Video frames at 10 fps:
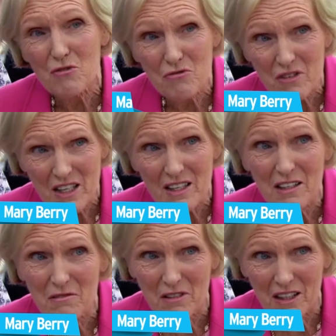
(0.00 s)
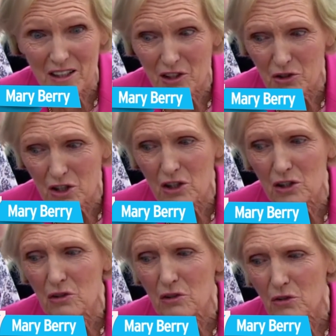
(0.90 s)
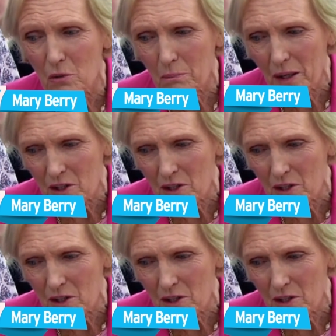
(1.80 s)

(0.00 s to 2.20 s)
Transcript: Number 7, Mary Berry.